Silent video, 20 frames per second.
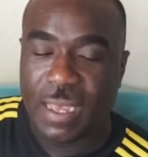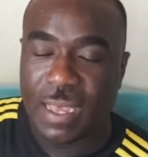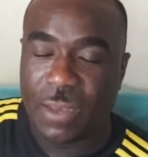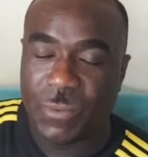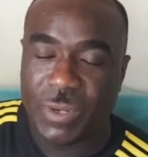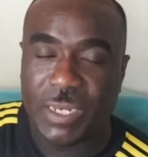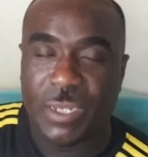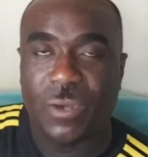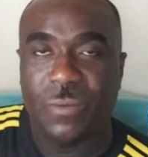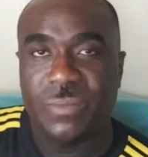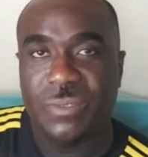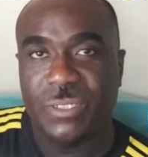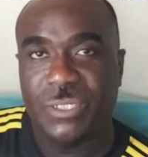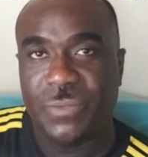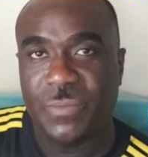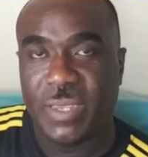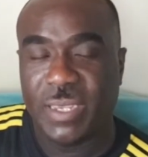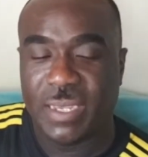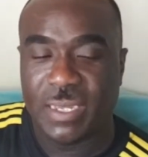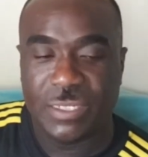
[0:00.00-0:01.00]
when it comes to
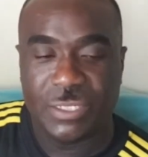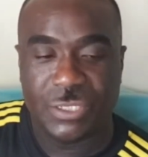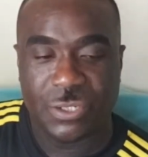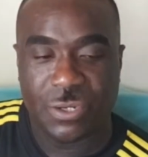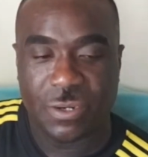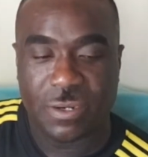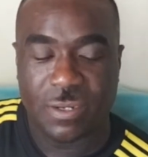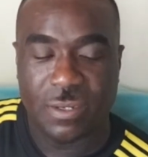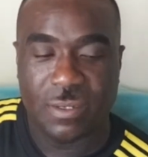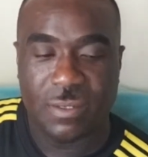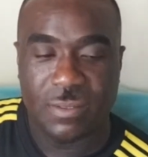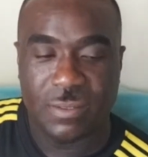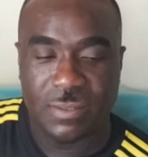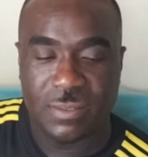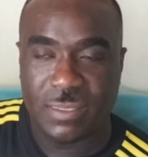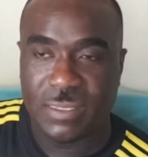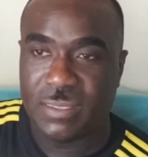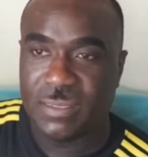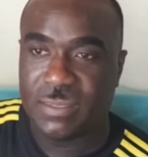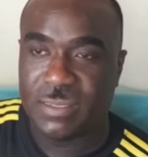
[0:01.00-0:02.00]
Jamaican jerk
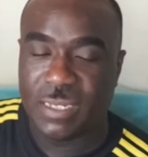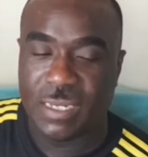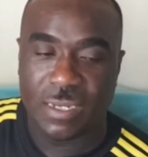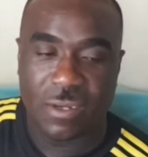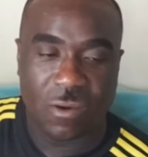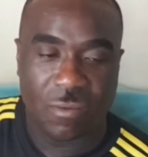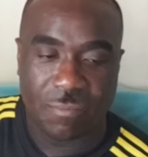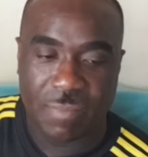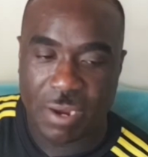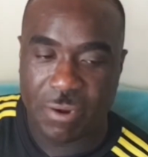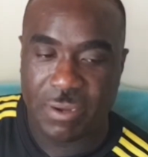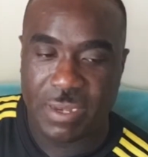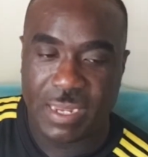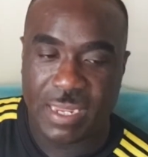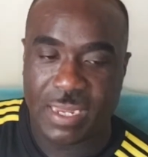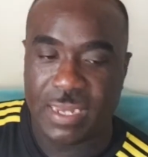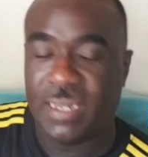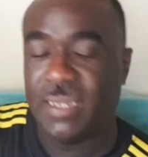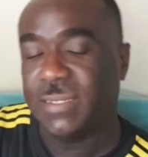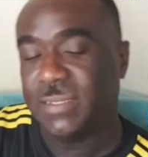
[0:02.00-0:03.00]
seasoning or
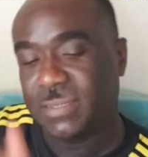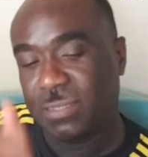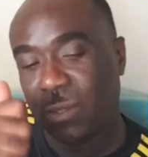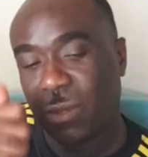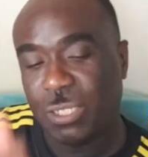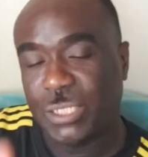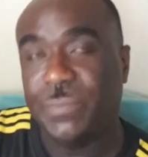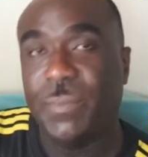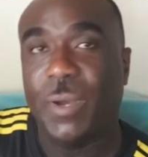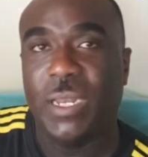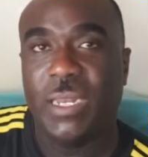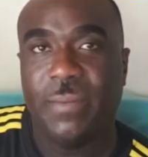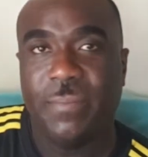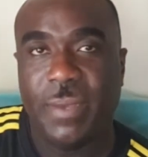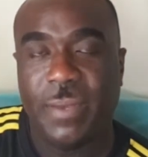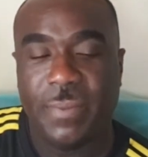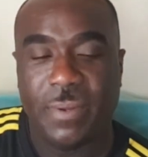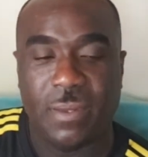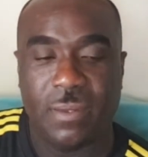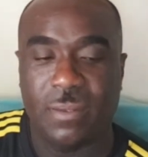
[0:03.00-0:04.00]
marinade: is Scotch bonnet
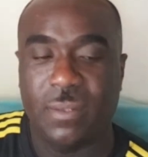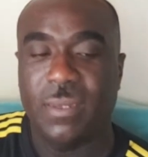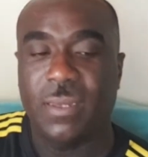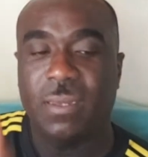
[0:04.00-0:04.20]
pepper,